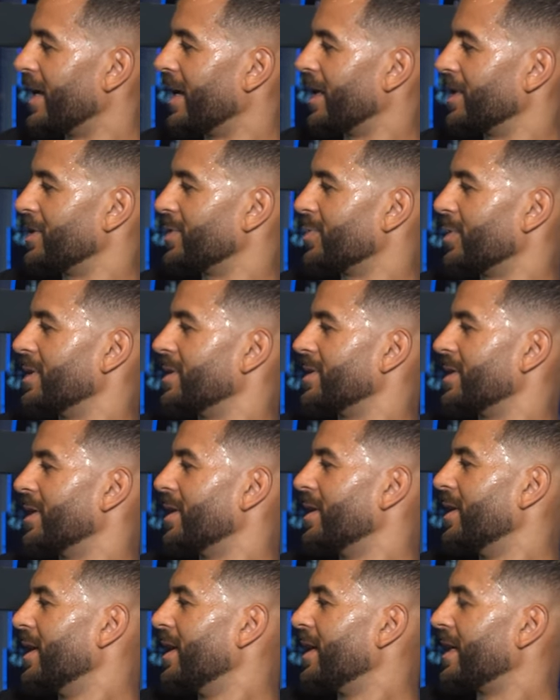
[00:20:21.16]
and I just wanted to
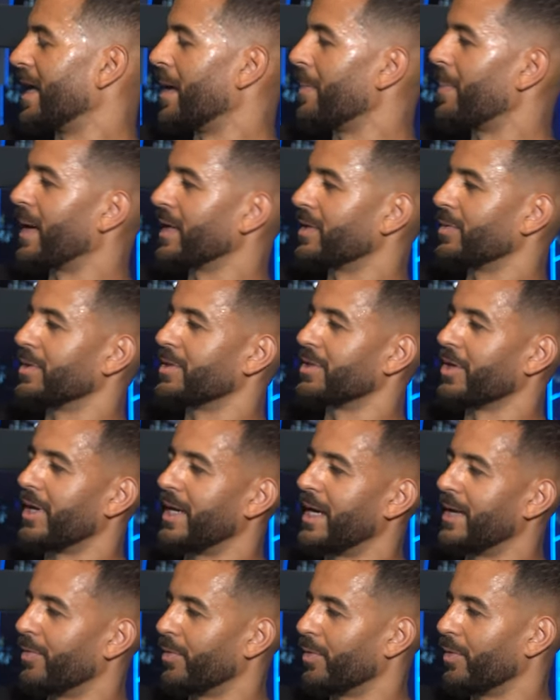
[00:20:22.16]
get back to a certain
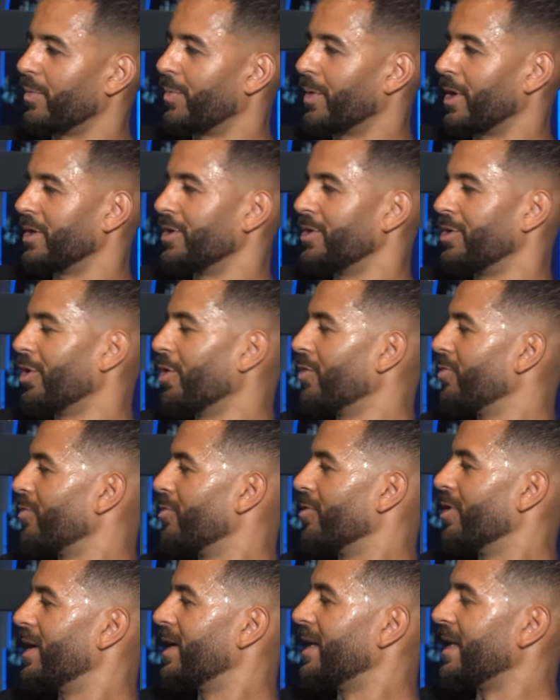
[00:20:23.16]
level. But you don't
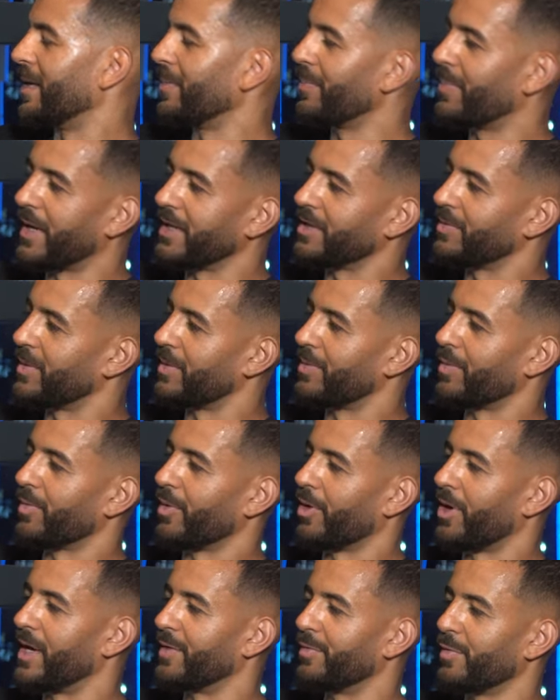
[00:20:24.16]
really impact people,
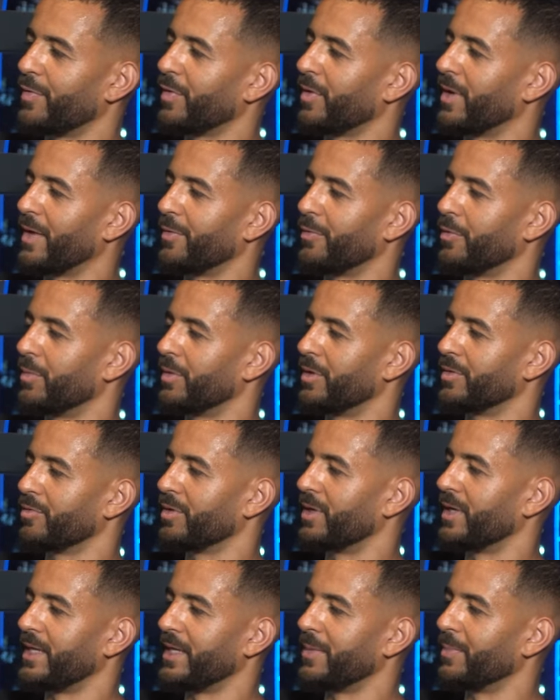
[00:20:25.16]
bro. I never felt like footballers
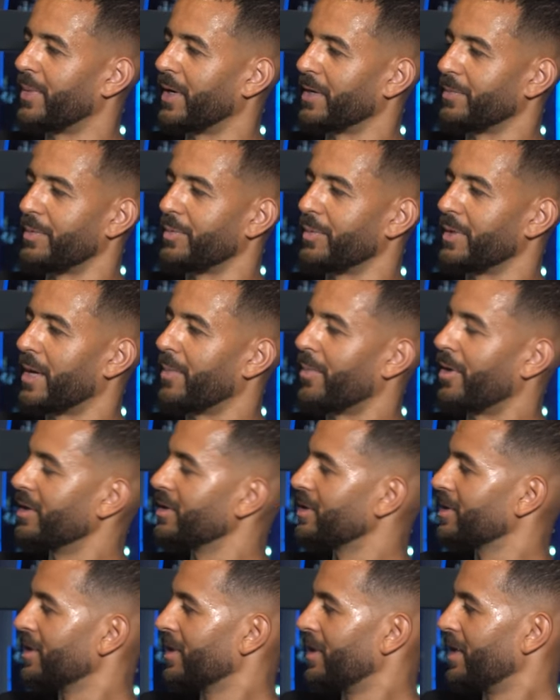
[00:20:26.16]
really impact people that
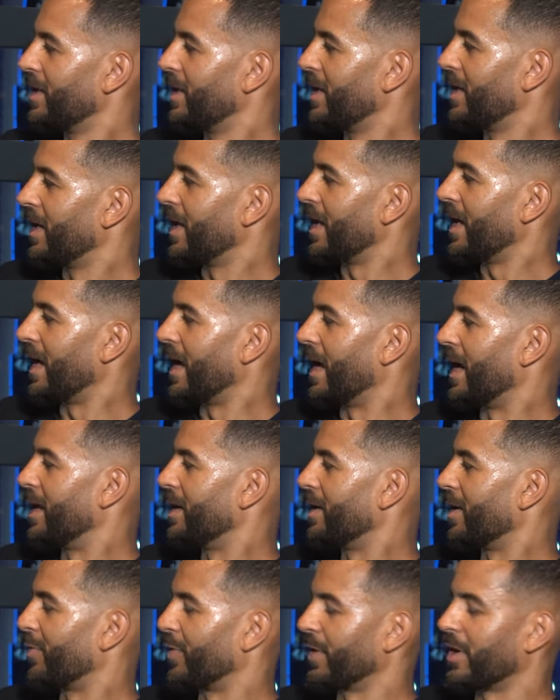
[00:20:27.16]
much.
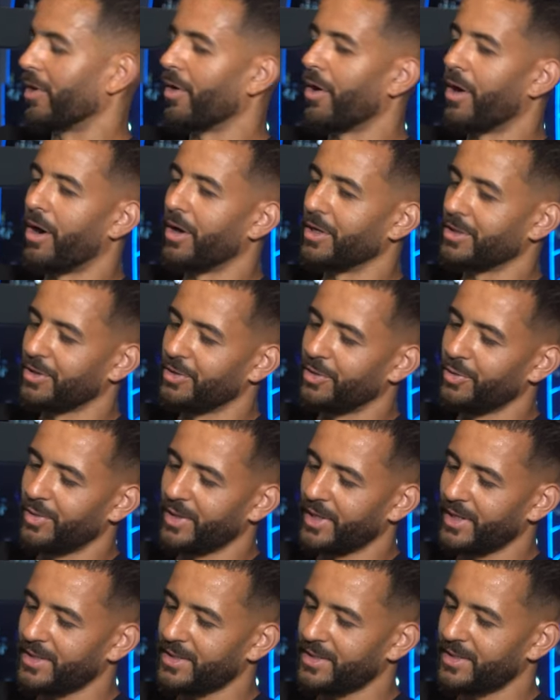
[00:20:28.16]
And I think I got asked to do
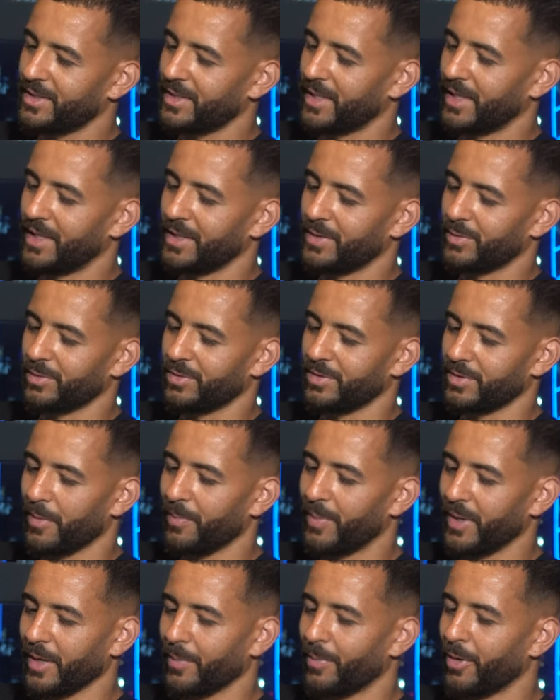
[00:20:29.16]
this, and this was a
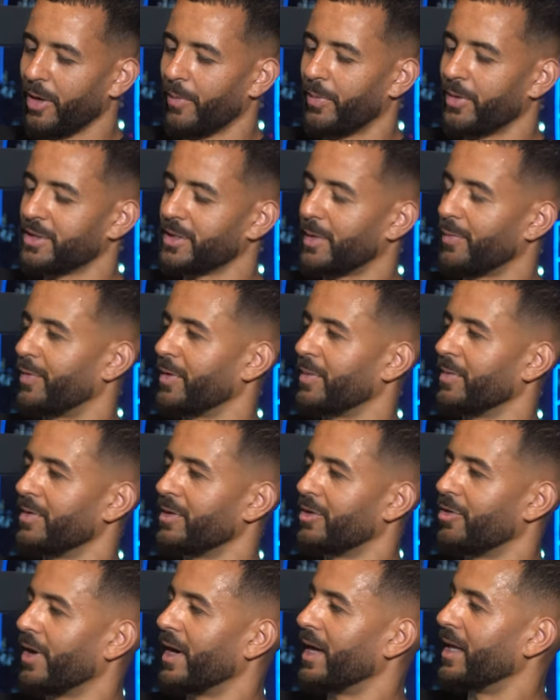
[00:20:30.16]
bigger purpose, something
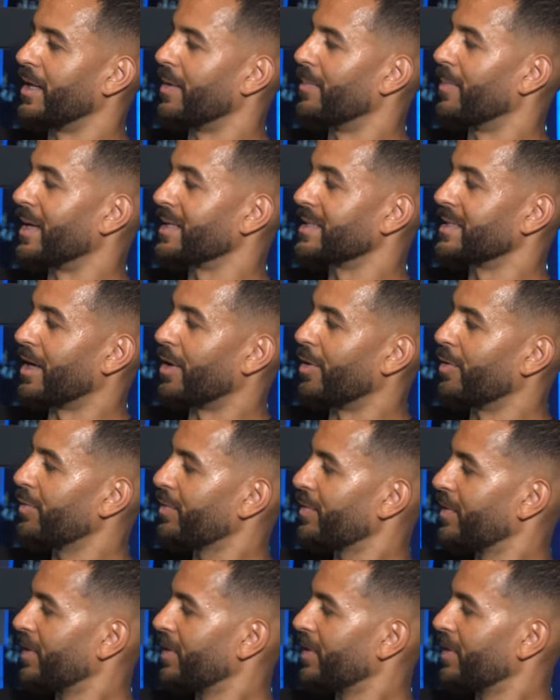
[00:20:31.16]
greater than myself.